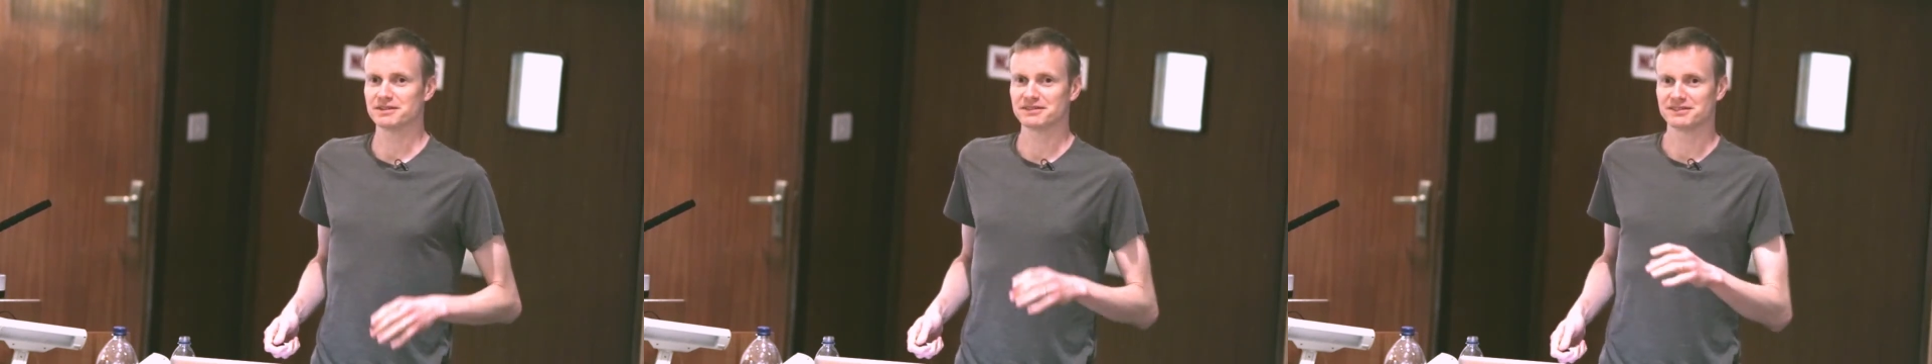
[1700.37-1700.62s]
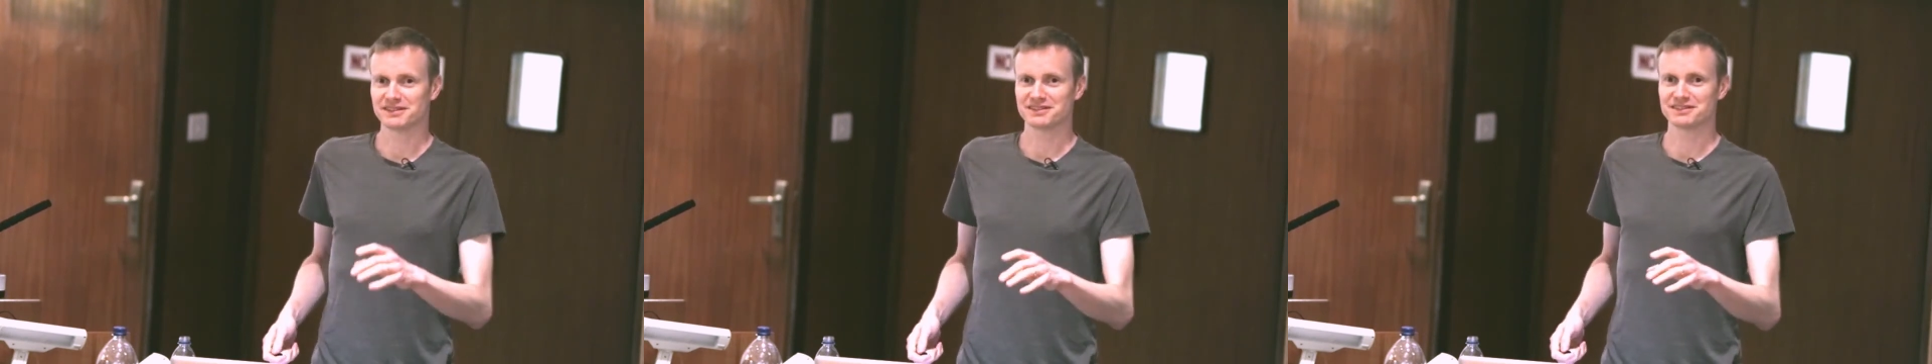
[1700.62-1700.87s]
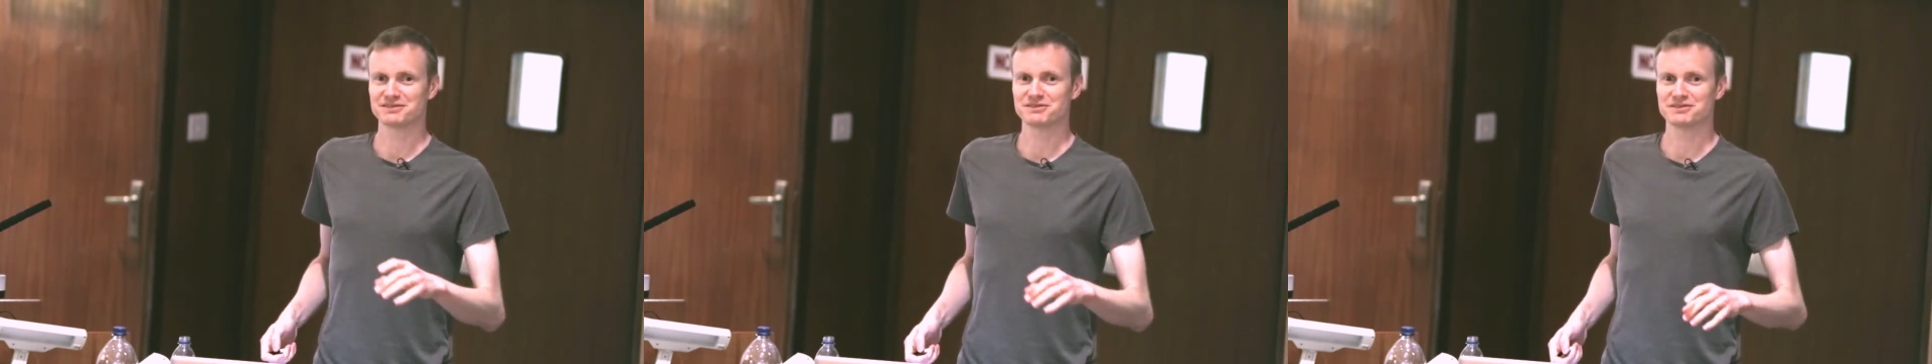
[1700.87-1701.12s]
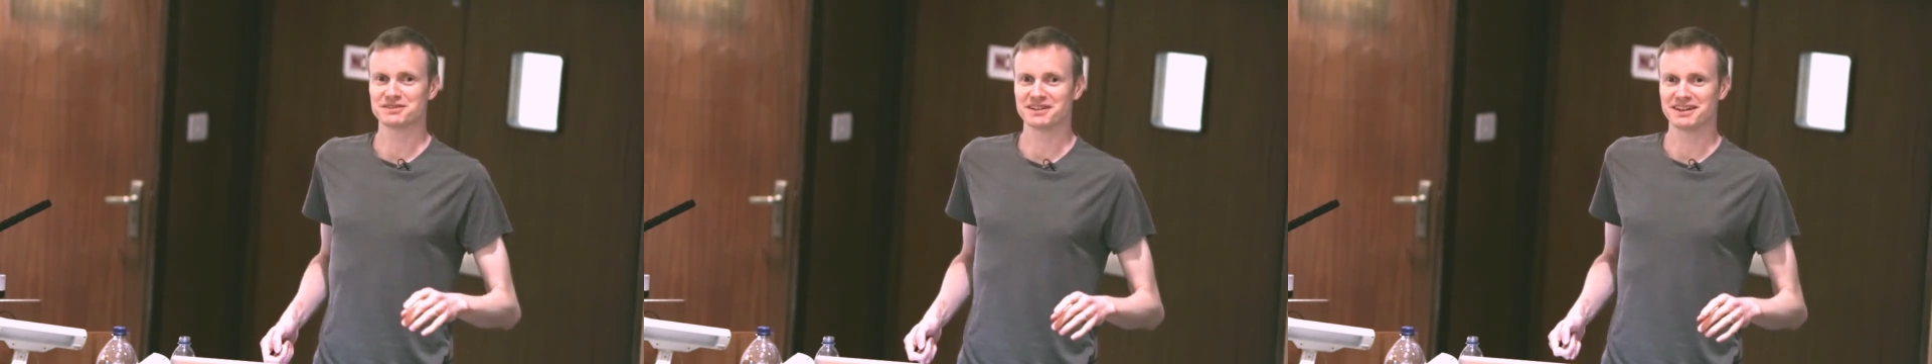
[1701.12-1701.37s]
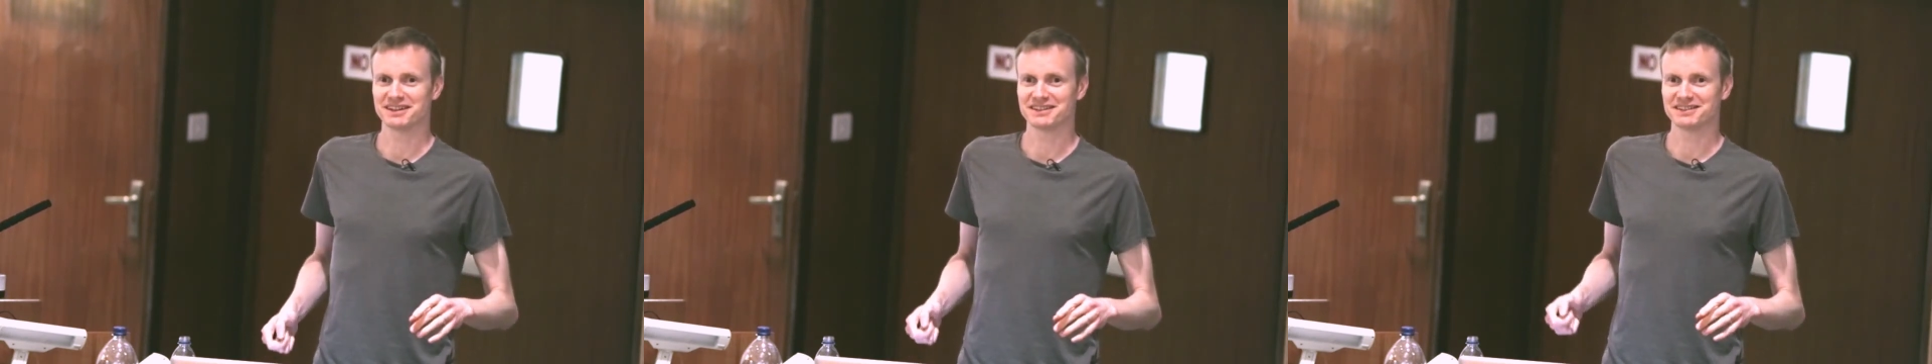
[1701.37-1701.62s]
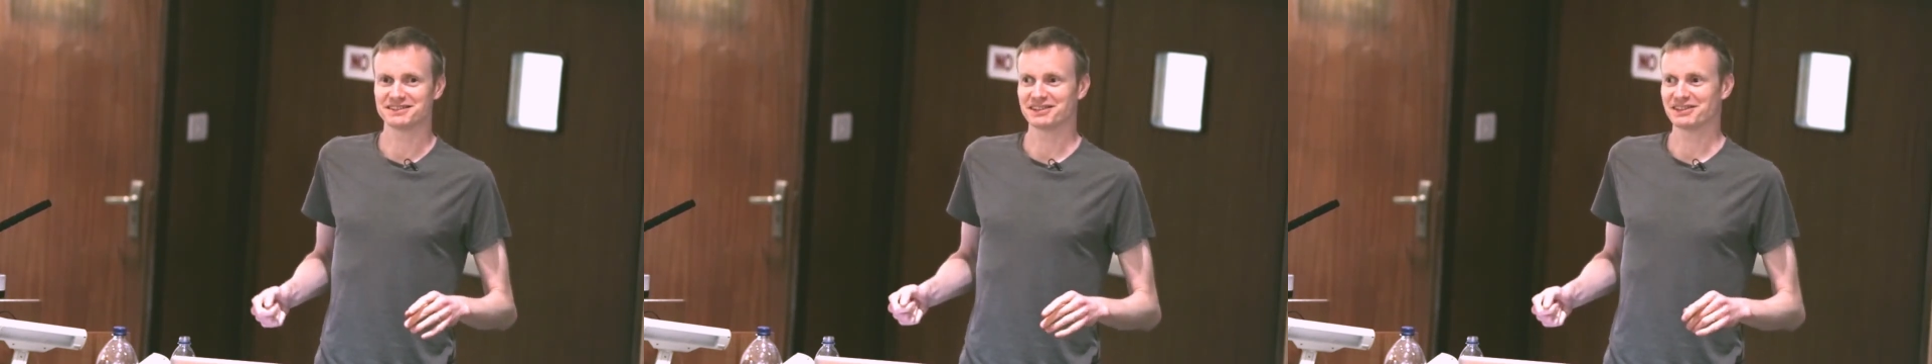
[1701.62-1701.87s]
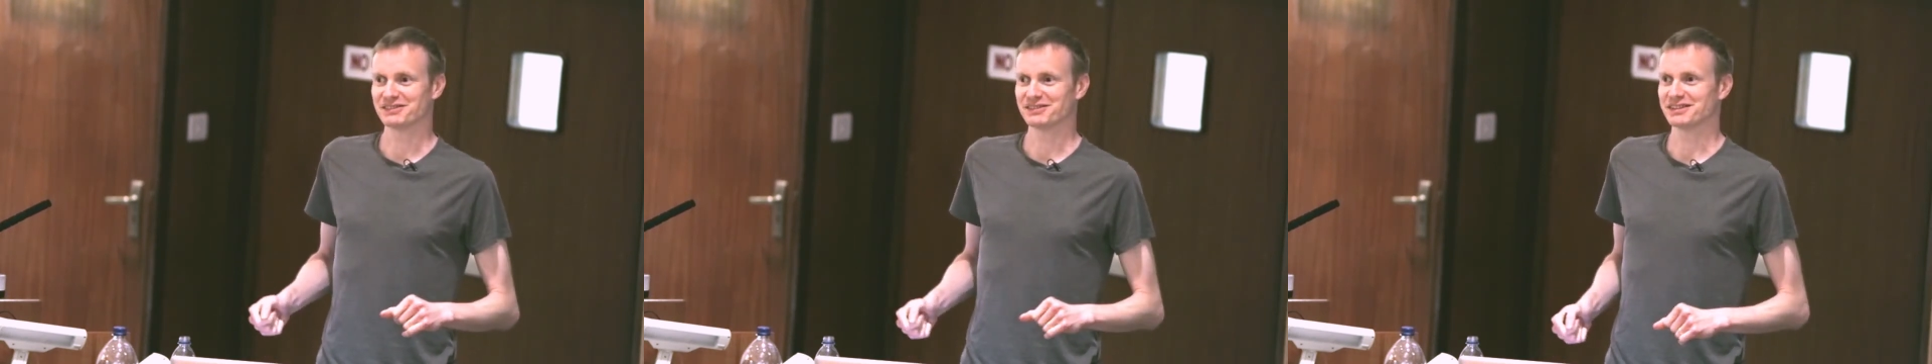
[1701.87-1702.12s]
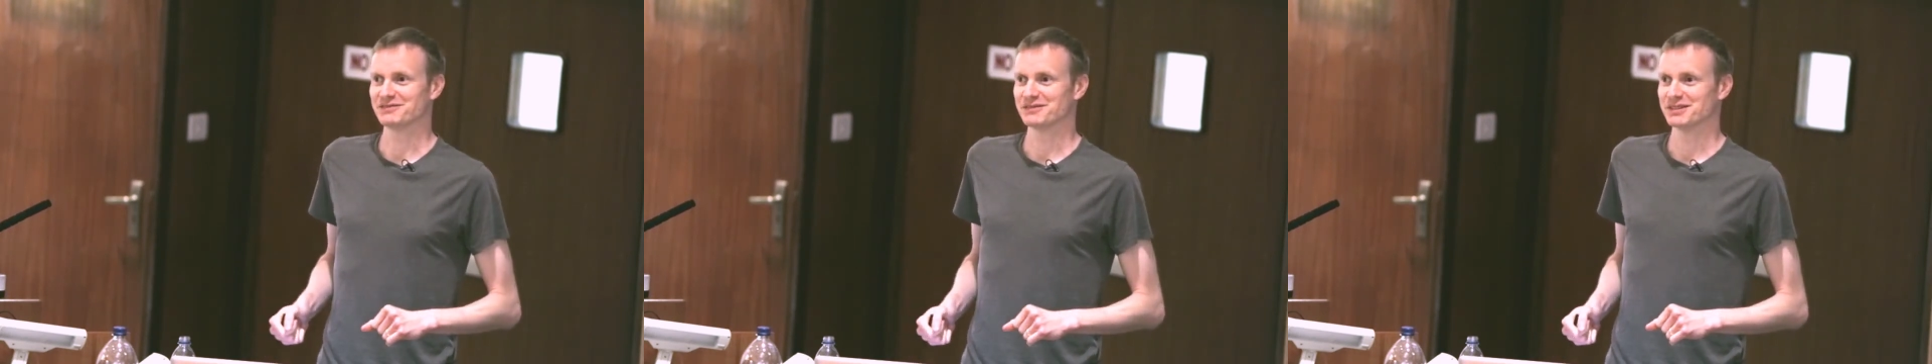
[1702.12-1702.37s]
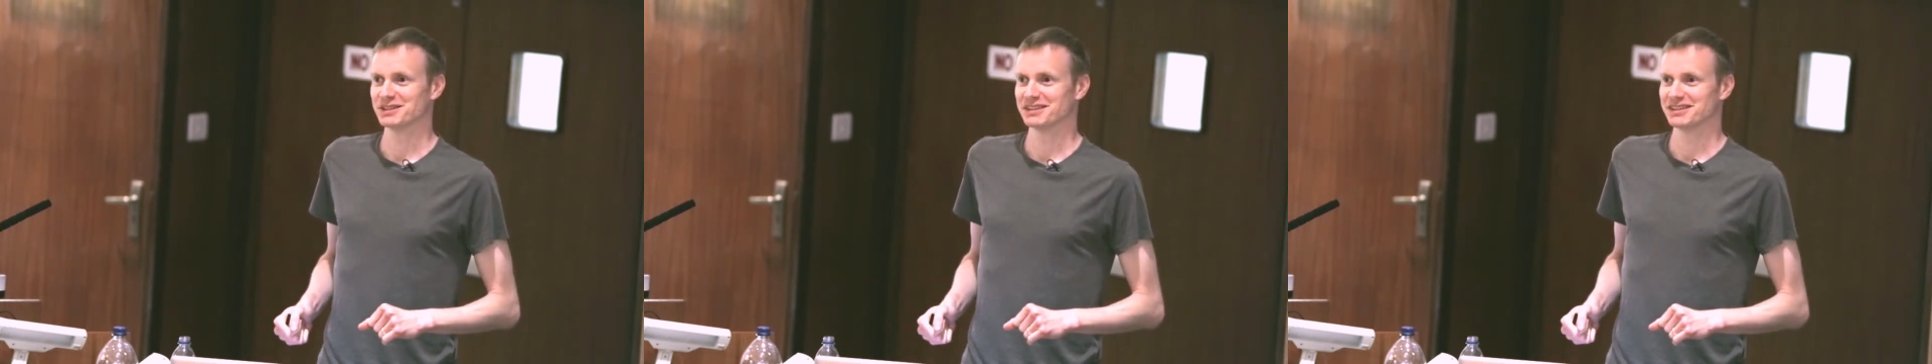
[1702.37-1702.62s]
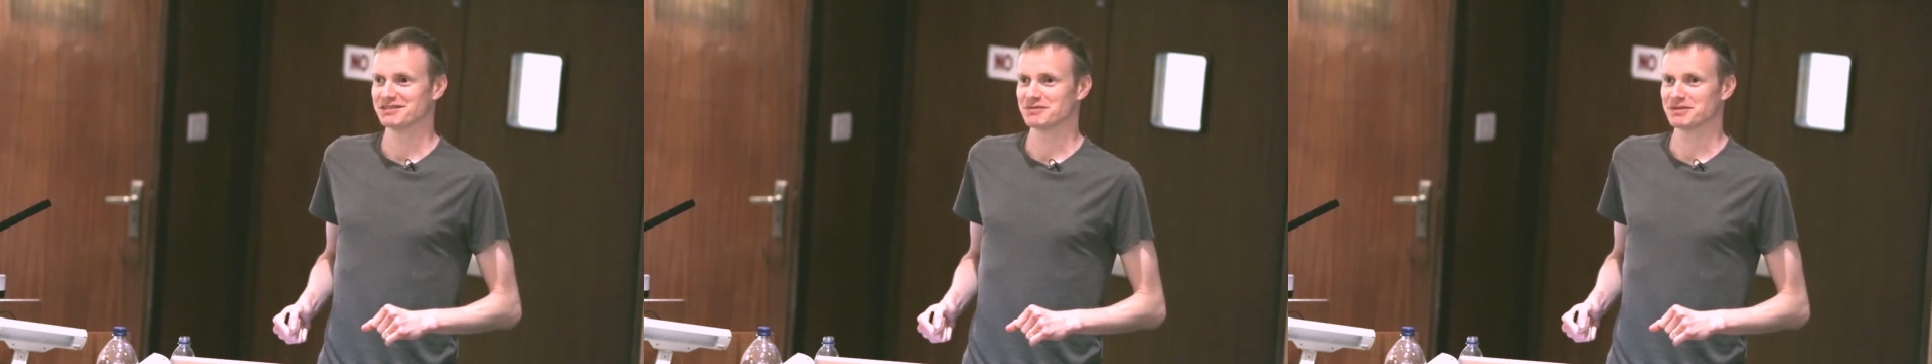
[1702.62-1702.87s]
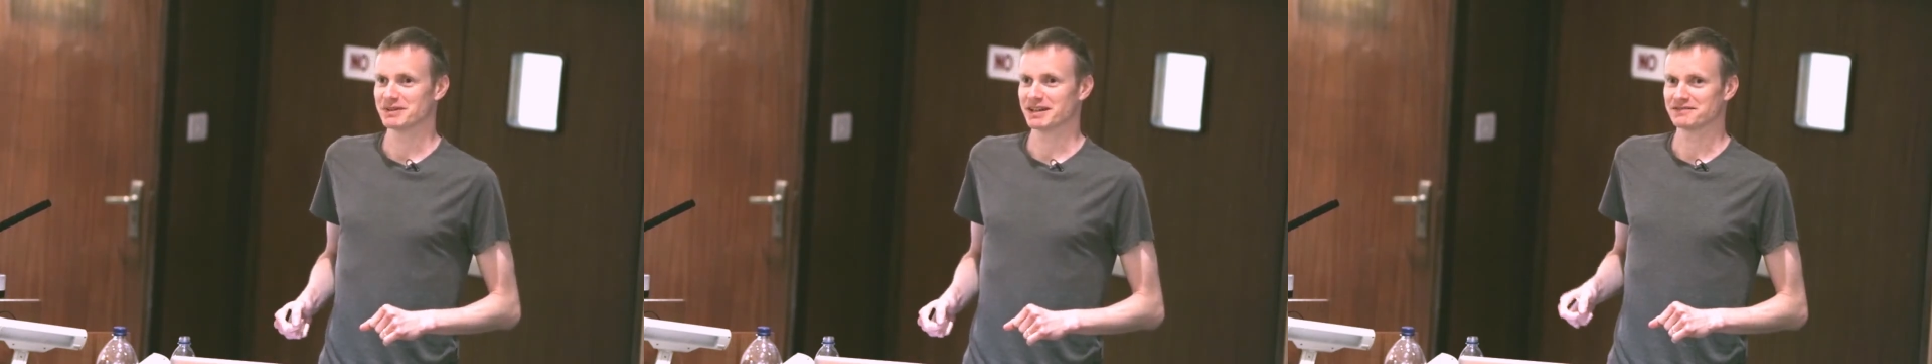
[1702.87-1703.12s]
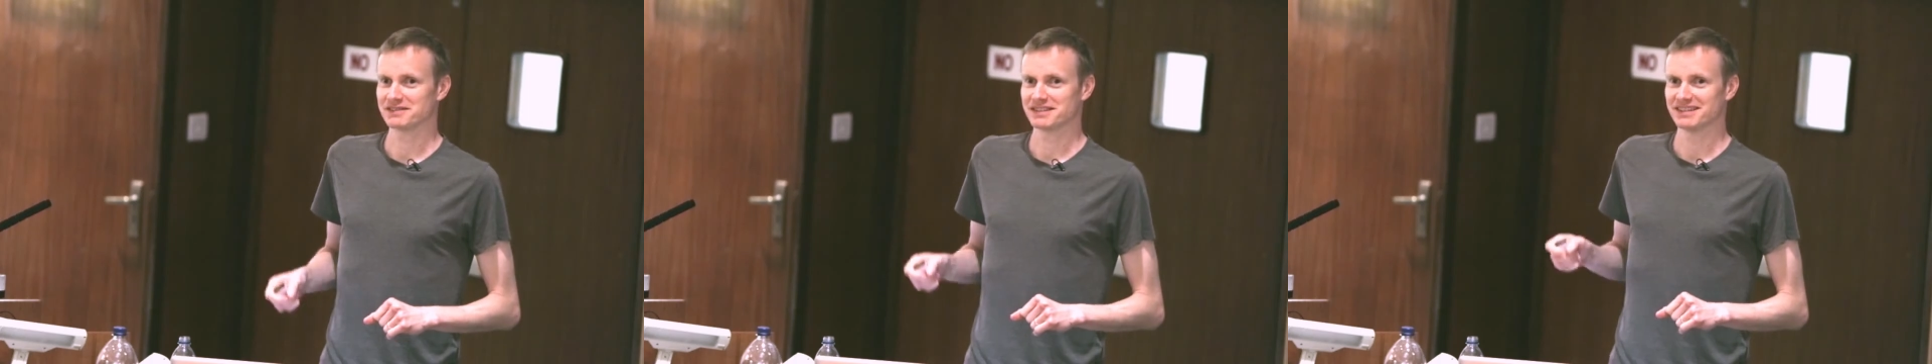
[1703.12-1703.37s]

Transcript: We got another talk to get in, so probably have